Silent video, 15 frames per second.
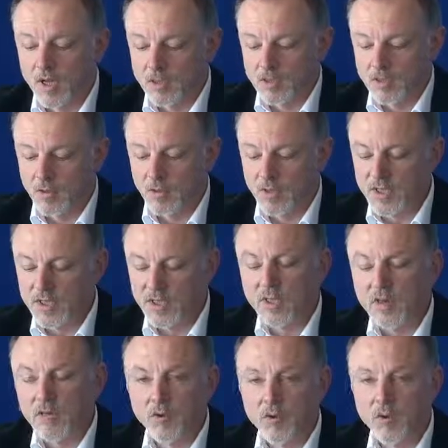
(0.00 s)
So
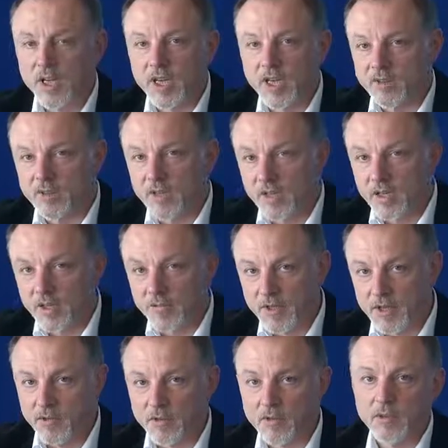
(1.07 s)
instead of looking at the
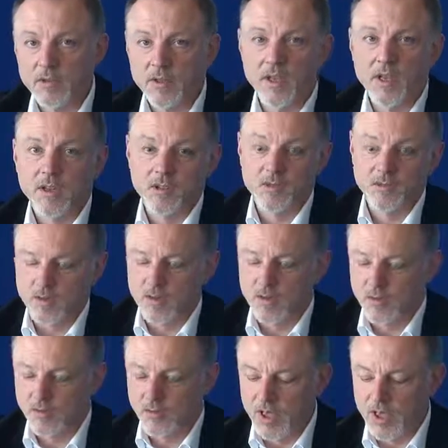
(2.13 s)
individual and
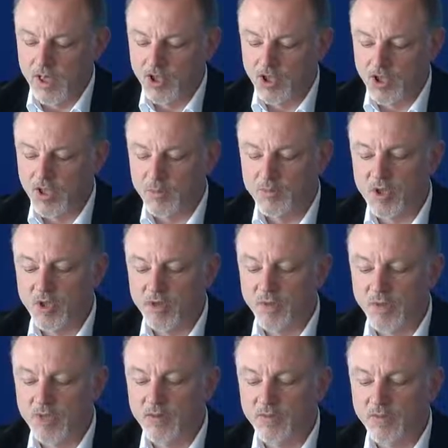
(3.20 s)
the relationships of
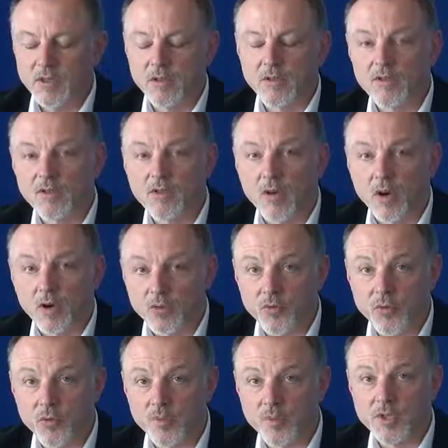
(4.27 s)
individuals or
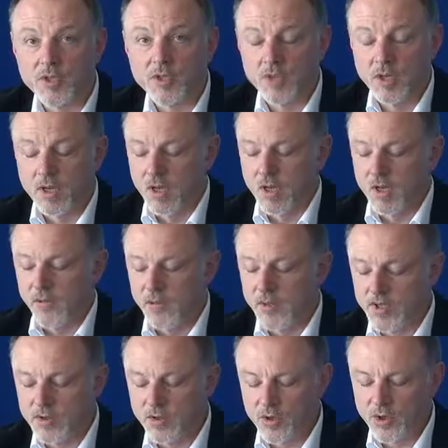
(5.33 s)
groups,
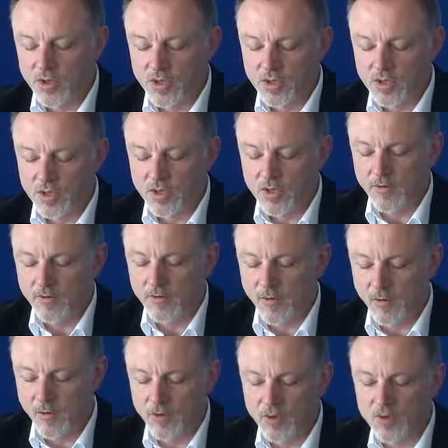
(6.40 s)
researchers
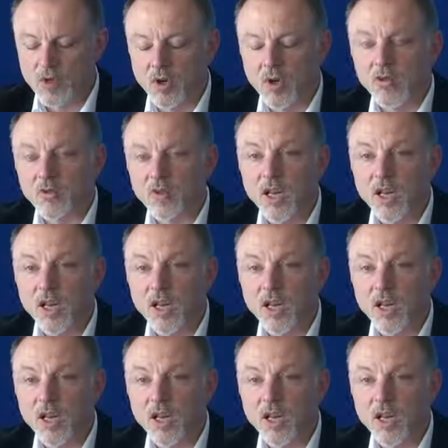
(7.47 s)
focus on